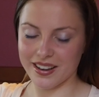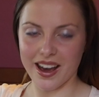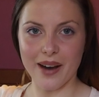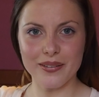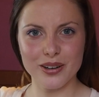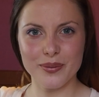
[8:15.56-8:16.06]

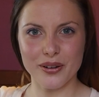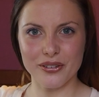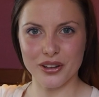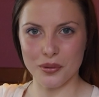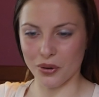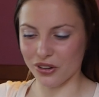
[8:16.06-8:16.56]
I'm gonna be
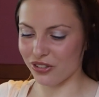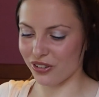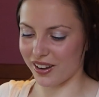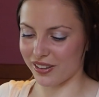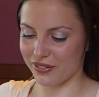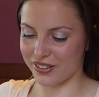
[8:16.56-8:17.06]
really
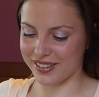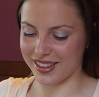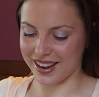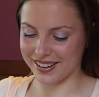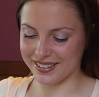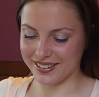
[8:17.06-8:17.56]
moisturized for
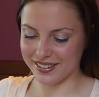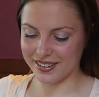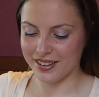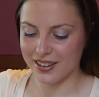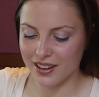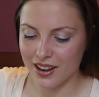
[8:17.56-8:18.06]
today.
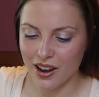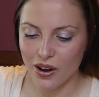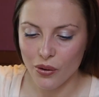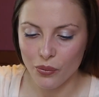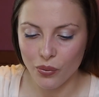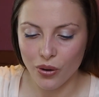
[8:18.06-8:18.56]

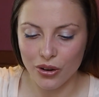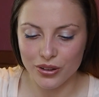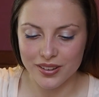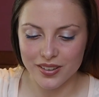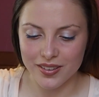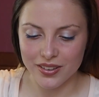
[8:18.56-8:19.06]
Whoa,
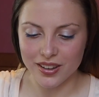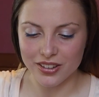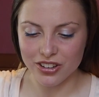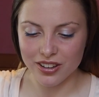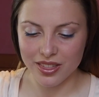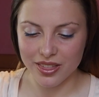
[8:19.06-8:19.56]
this is
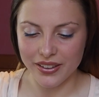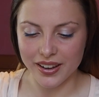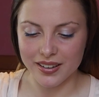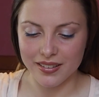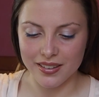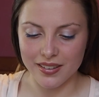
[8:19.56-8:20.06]
such a thick
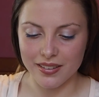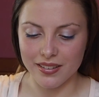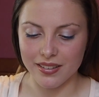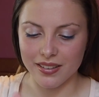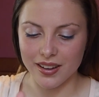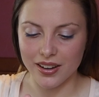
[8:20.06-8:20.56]

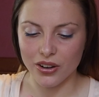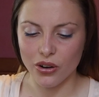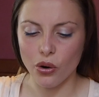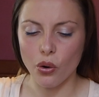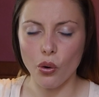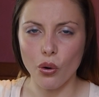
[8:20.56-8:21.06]
consistency.
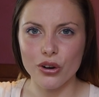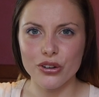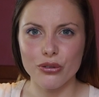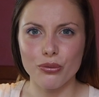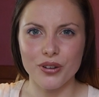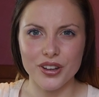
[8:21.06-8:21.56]
Or
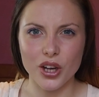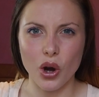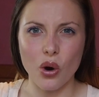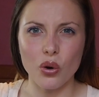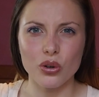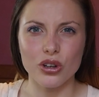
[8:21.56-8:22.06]
it's really
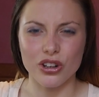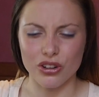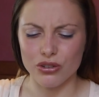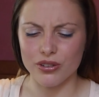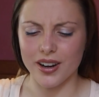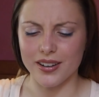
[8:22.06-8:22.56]
old and
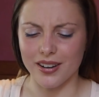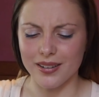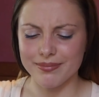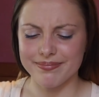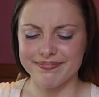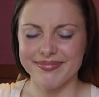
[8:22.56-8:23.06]
it's dried
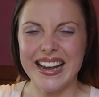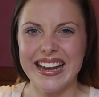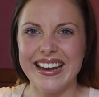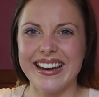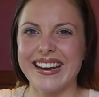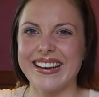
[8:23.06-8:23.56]
up.
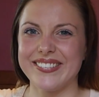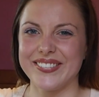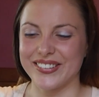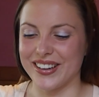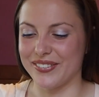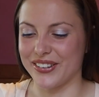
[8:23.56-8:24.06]

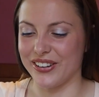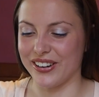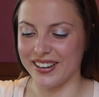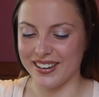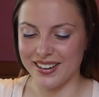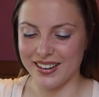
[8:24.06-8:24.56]
We'll never
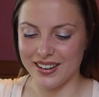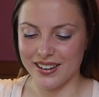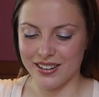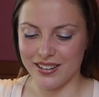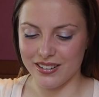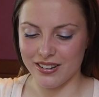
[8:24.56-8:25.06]
know.
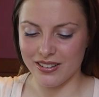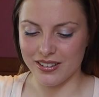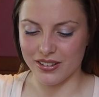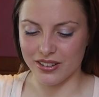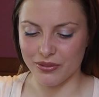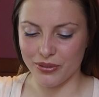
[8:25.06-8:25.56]
Oh,
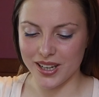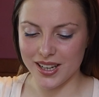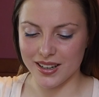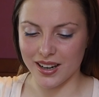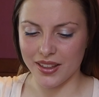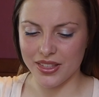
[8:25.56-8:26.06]
it's
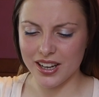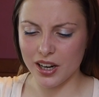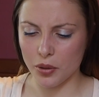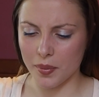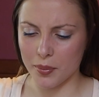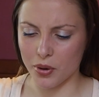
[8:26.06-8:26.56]
weird. I think
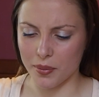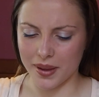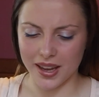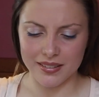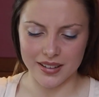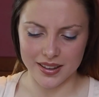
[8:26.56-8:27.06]
I remember it
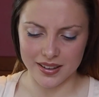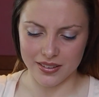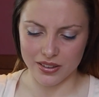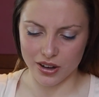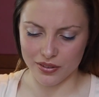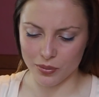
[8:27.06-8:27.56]
being like this
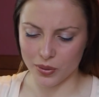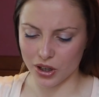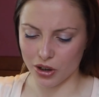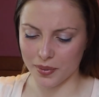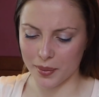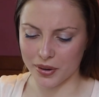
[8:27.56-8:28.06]
though, from what
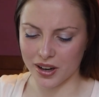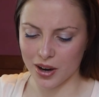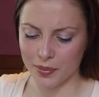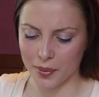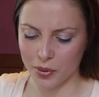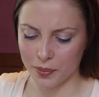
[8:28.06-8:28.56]
I remember. I
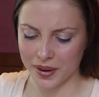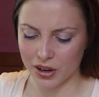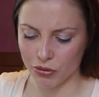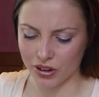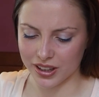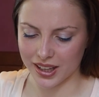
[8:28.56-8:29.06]
remember it
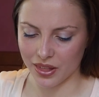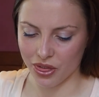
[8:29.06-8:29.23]
being really